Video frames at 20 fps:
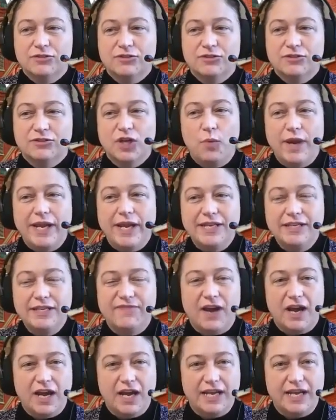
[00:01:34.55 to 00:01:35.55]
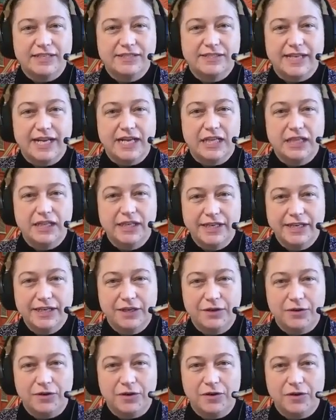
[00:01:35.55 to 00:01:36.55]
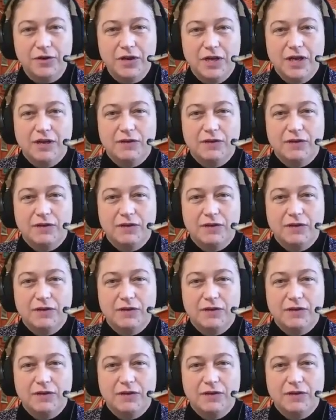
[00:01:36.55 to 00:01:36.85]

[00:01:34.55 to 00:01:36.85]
So we devised a clinical